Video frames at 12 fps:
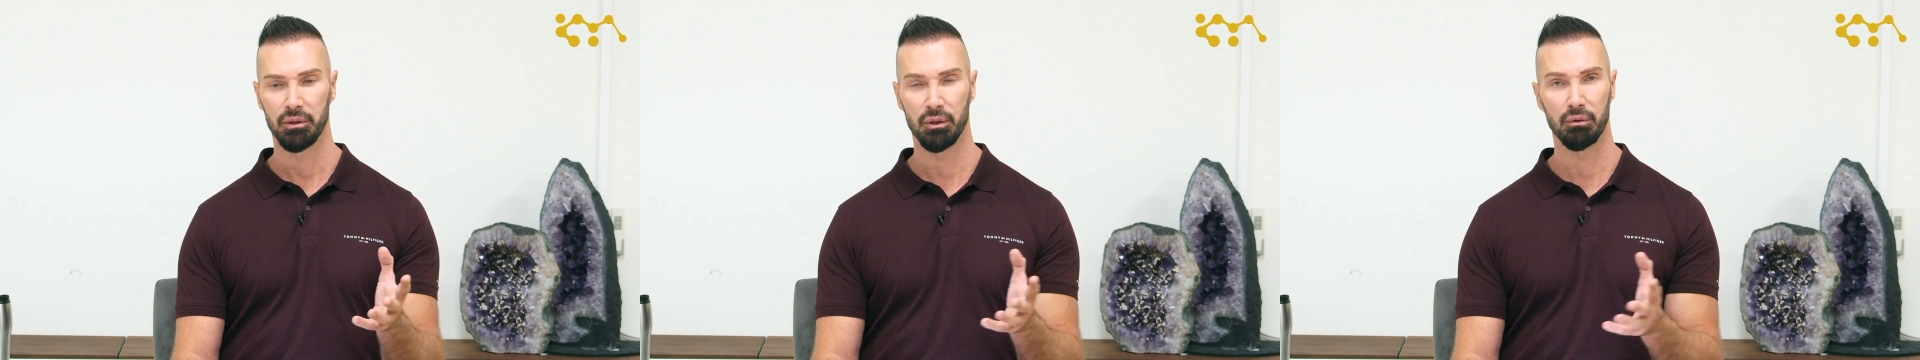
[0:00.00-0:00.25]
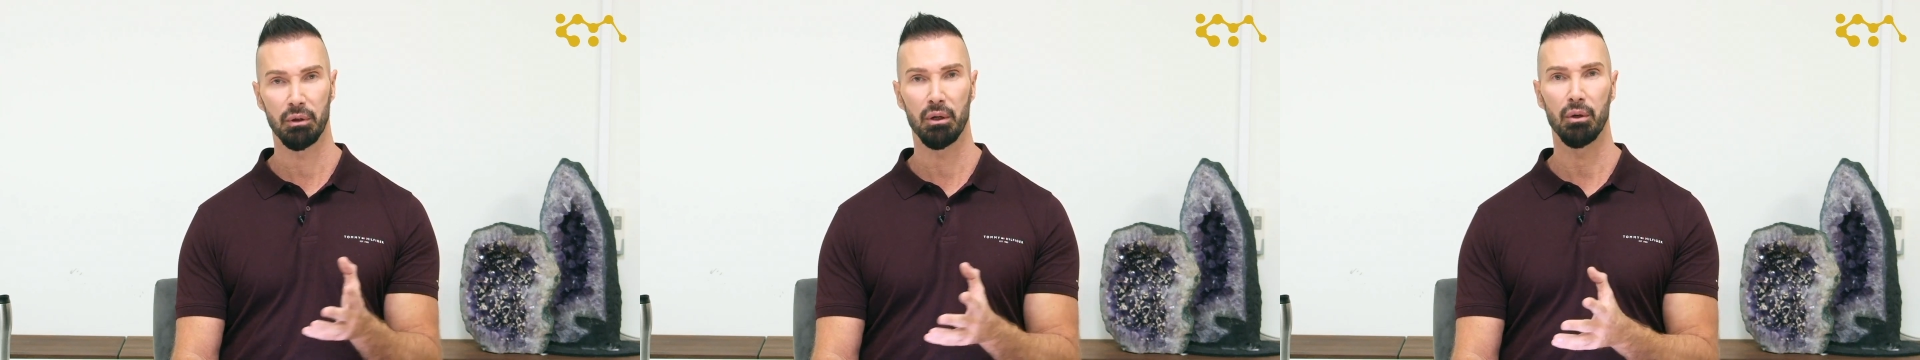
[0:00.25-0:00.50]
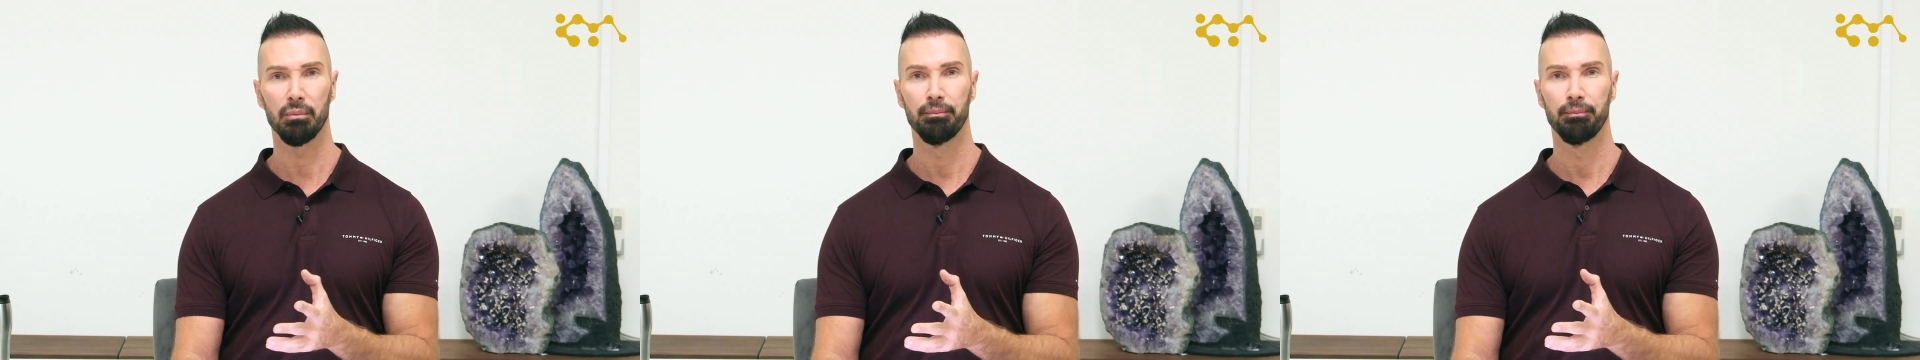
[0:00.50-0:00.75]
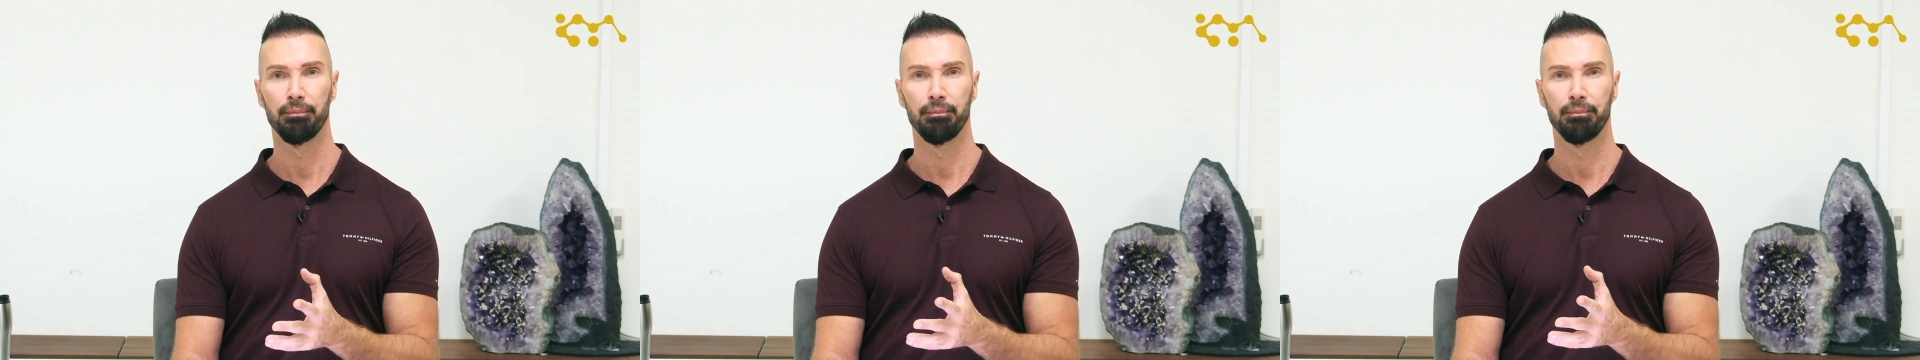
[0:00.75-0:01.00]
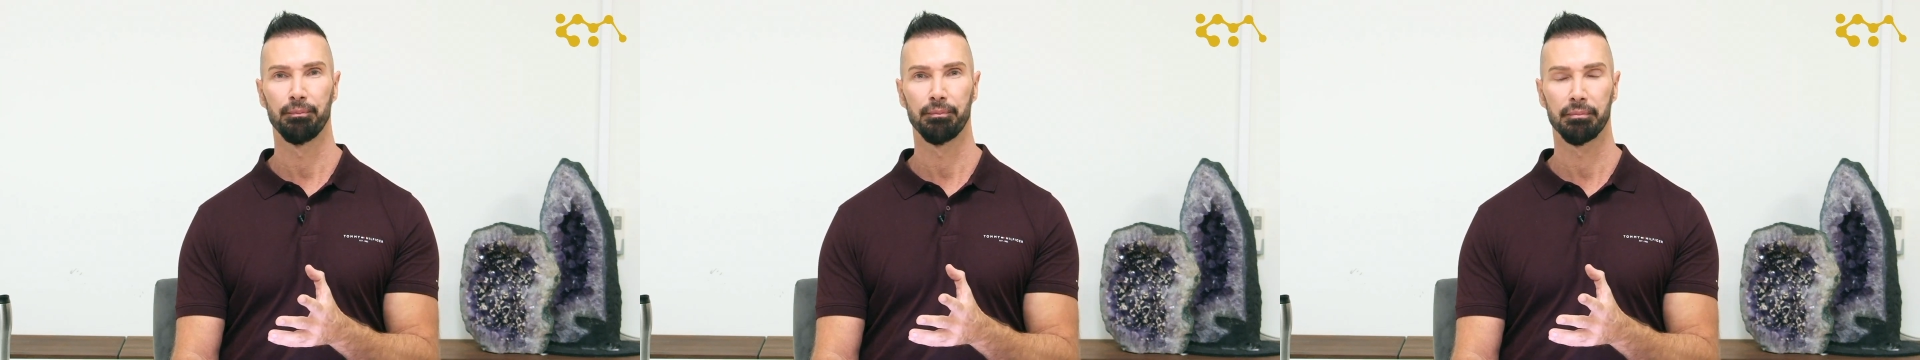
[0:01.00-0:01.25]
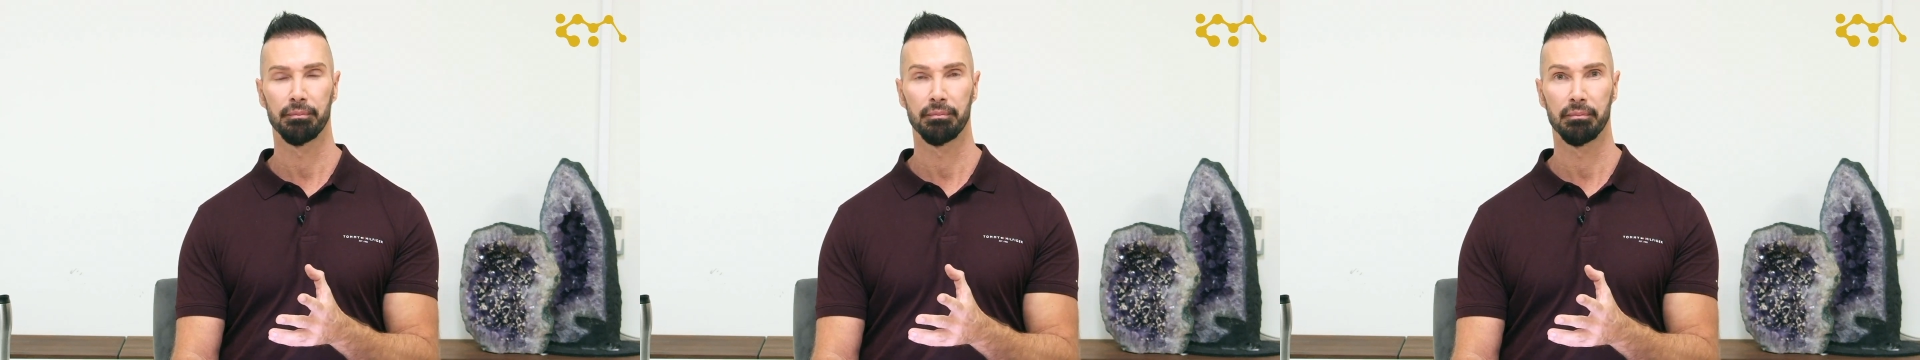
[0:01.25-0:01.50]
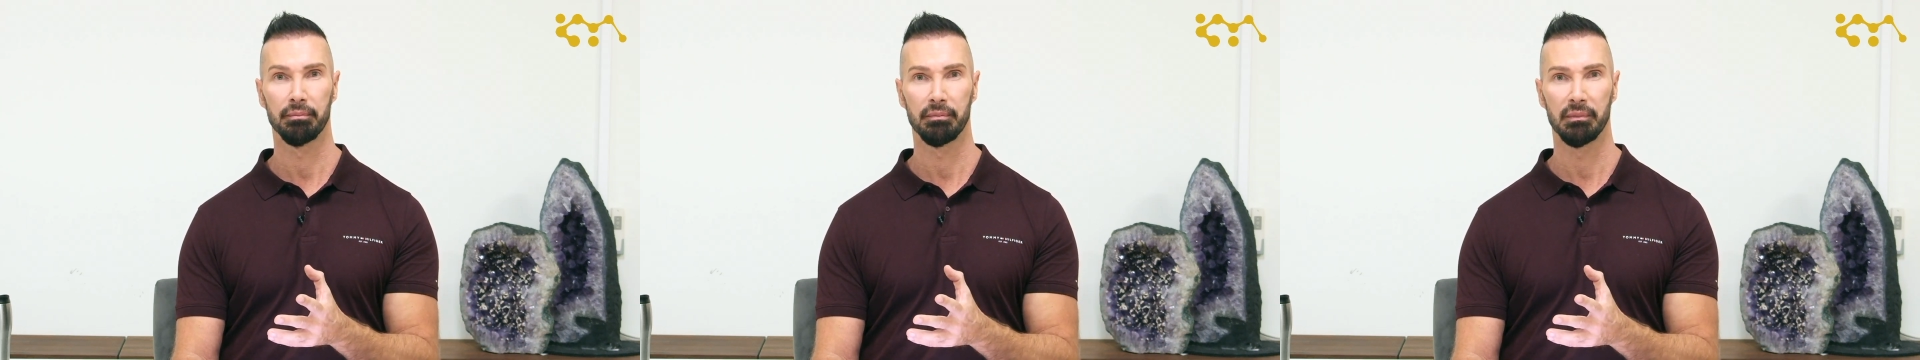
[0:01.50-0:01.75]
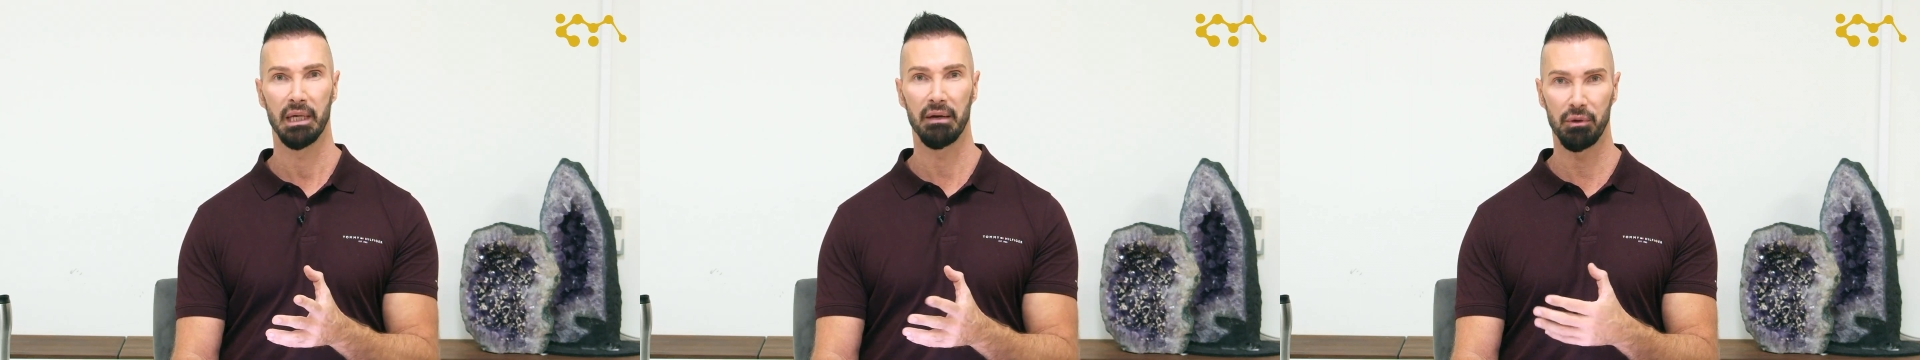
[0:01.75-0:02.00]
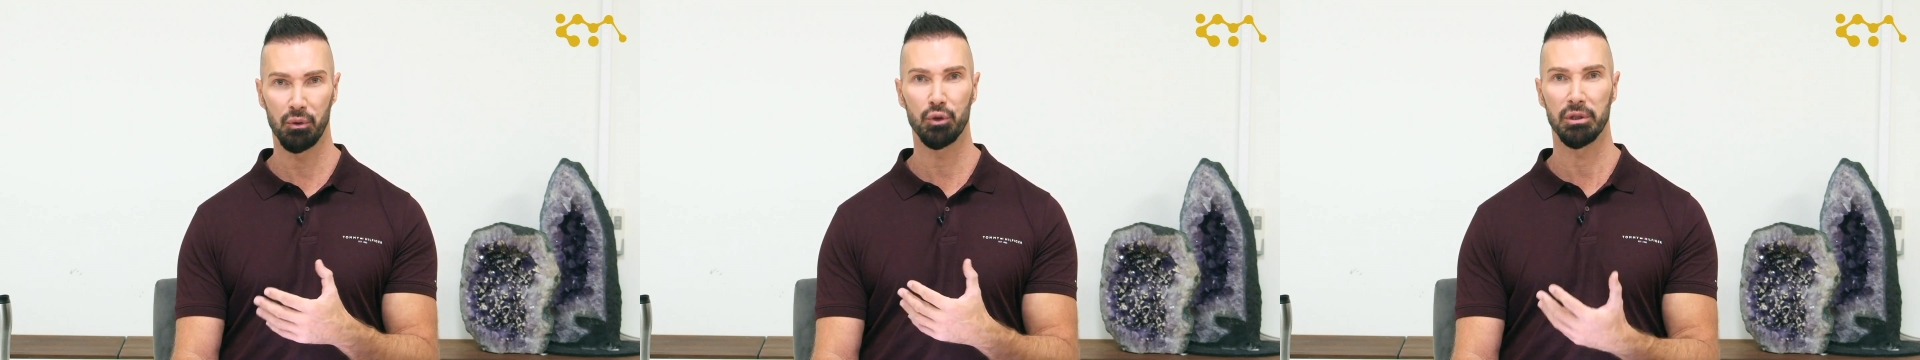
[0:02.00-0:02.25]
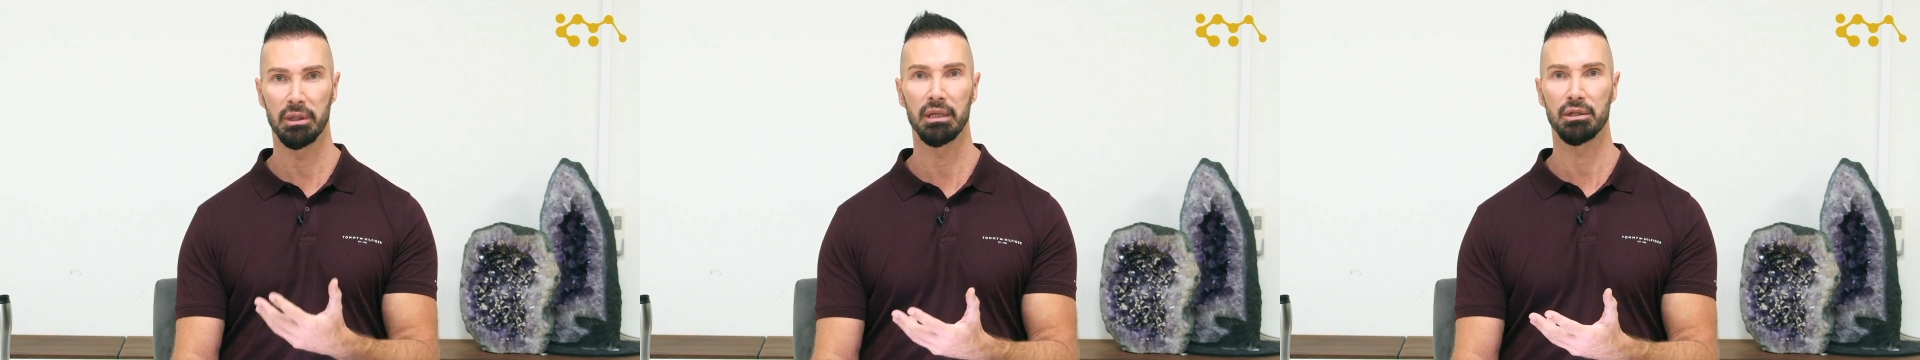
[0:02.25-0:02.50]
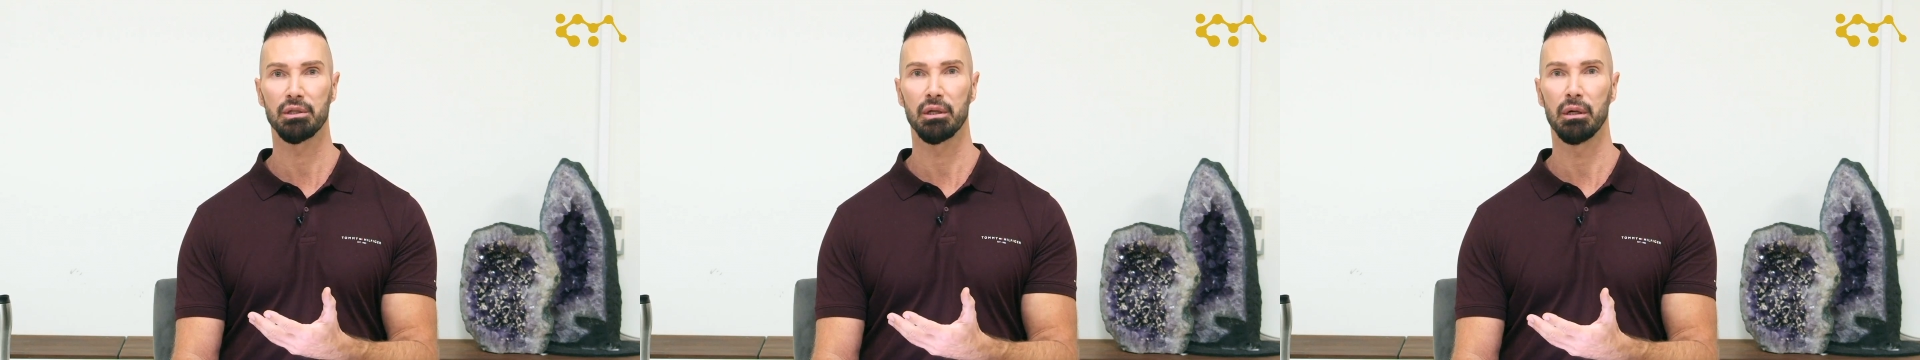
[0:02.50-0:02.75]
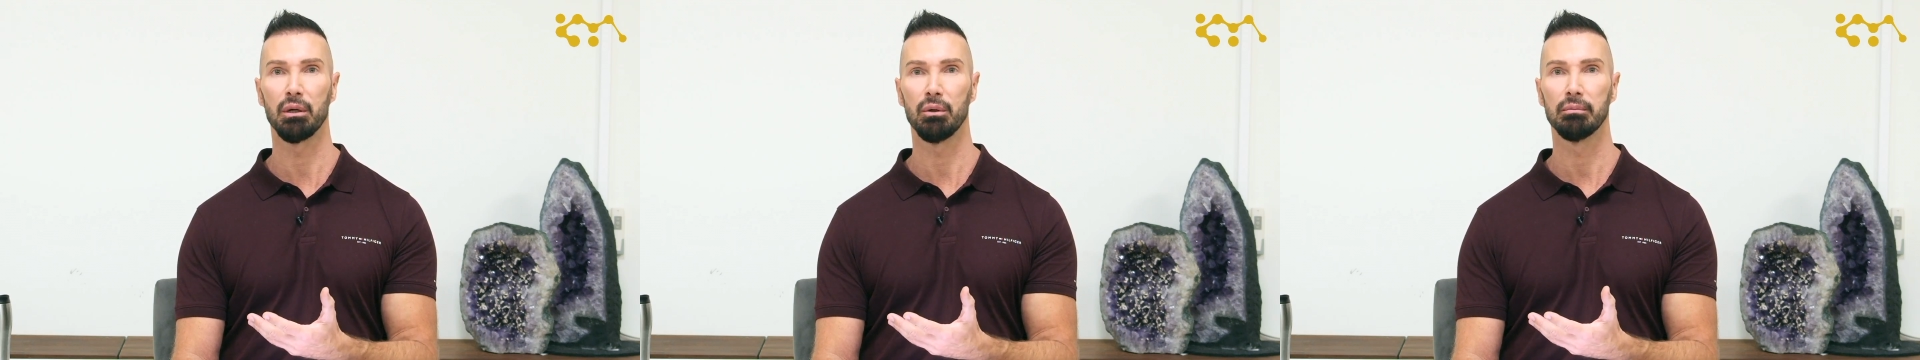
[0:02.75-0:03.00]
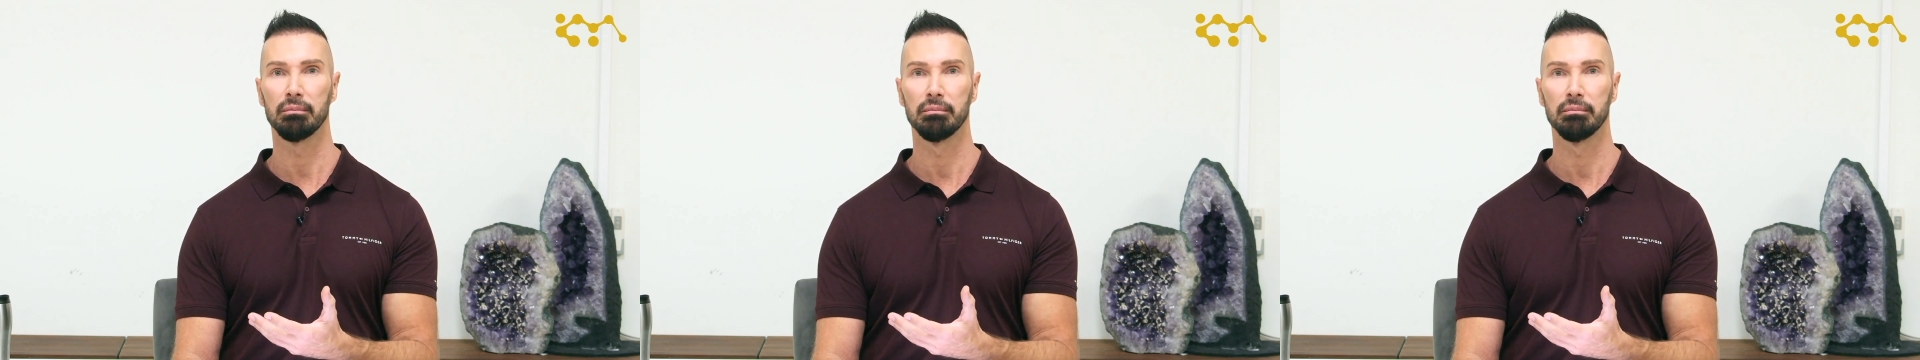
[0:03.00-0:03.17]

to grow. Evolution is slow,